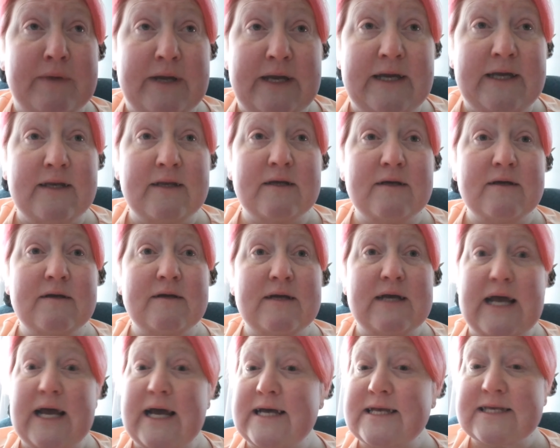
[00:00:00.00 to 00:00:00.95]
being
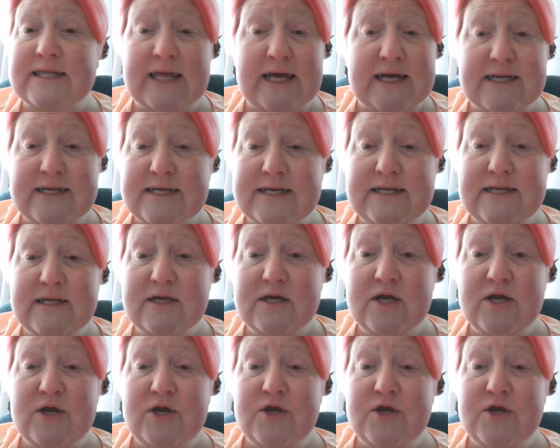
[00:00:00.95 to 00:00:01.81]
has lessened.